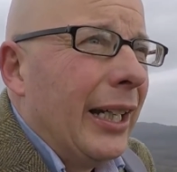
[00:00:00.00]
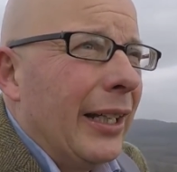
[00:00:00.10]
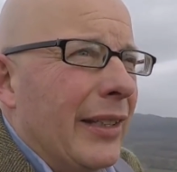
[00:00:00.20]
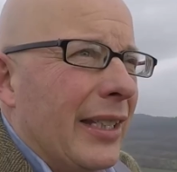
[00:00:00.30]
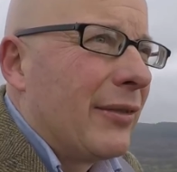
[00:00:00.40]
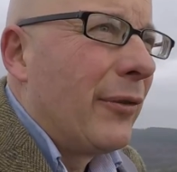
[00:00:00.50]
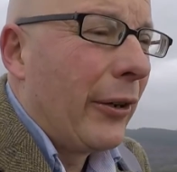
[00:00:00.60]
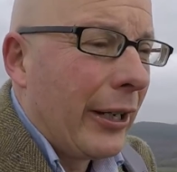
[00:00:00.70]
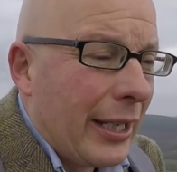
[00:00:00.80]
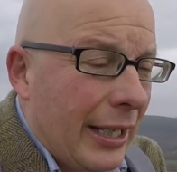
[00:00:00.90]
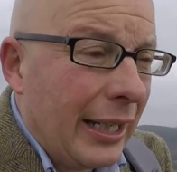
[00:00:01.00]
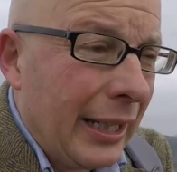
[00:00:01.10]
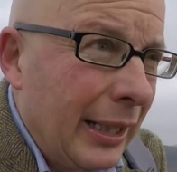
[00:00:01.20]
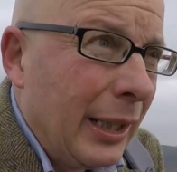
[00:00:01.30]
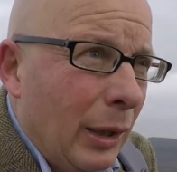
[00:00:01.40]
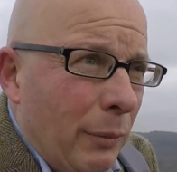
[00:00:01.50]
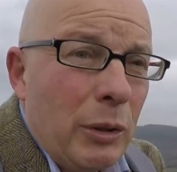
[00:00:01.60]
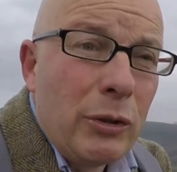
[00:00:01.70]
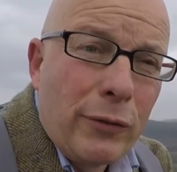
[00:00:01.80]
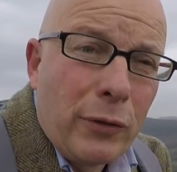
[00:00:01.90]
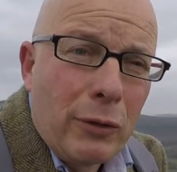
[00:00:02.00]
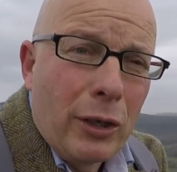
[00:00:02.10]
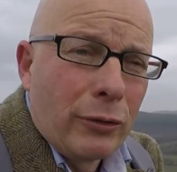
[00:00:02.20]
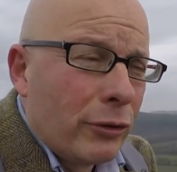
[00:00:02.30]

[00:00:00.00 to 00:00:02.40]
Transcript: in this very beautiful long